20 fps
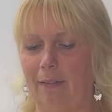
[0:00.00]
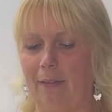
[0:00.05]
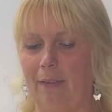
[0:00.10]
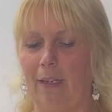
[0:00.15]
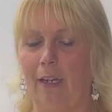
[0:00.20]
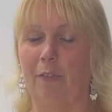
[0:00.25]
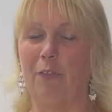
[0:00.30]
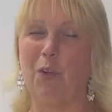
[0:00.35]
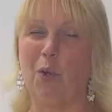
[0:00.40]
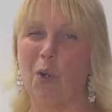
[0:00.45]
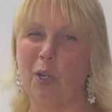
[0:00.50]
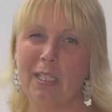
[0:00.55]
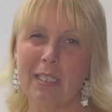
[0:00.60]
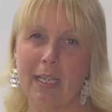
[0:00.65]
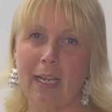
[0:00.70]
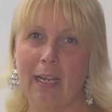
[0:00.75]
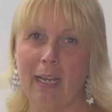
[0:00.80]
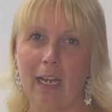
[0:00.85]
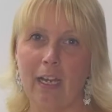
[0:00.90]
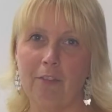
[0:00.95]
of course
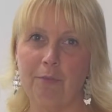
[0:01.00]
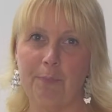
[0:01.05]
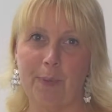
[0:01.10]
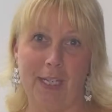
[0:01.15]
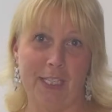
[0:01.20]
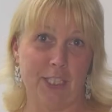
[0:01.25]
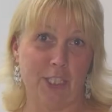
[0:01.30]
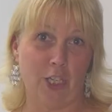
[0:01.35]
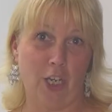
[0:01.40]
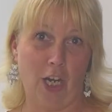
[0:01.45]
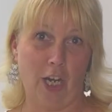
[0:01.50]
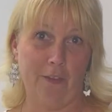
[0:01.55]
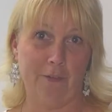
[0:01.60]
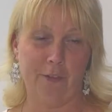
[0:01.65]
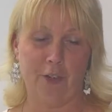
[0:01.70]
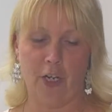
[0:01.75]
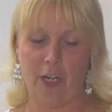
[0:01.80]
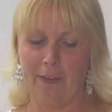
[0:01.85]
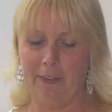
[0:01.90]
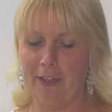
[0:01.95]
I have best
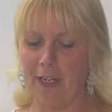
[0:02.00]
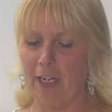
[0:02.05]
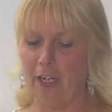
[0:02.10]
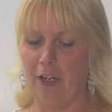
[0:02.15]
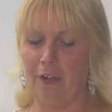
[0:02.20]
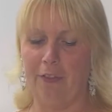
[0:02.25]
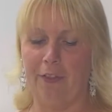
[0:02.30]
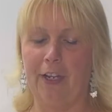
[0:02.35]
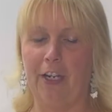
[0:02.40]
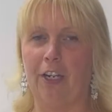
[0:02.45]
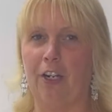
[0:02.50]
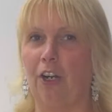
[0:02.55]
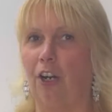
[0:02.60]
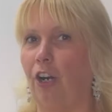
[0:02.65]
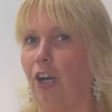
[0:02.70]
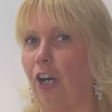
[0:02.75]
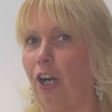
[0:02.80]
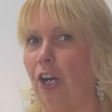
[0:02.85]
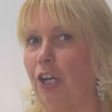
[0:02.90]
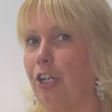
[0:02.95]
offer on there. There
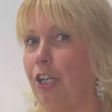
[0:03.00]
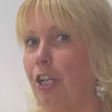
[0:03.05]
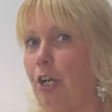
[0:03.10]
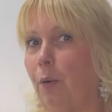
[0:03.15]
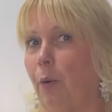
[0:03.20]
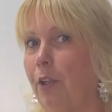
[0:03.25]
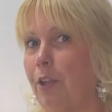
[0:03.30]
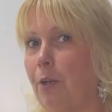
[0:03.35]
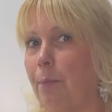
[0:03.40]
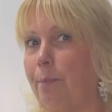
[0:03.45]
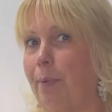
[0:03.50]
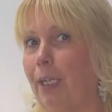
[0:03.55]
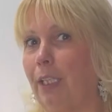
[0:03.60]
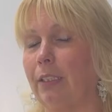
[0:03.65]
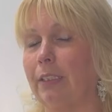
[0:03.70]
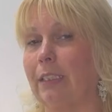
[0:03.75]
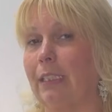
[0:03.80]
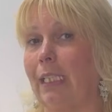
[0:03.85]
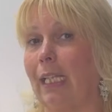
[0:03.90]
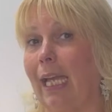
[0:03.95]
are no other
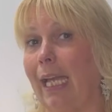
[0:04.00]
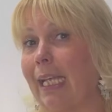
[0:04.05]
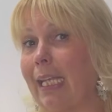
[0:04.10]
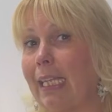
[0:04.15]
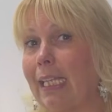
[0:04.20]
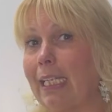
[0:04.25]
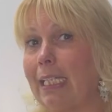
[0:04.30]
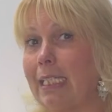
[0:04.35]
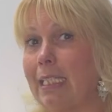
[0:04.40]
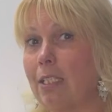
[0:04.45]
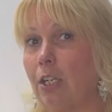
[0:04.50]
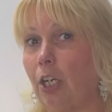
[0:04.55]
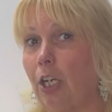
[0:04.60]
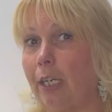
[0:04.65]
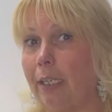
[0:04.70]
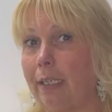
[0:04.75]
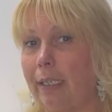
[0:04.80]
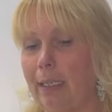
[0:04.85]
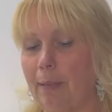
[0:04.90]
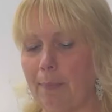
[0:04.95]
belts like this
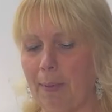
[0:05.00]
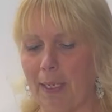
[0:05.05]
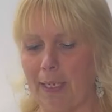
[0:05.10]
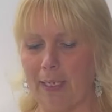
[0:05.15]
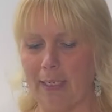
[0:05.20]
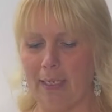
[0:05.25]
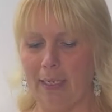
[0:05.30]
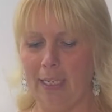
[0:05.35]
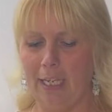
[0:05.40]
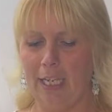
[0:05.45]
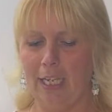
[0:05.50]
on eBay.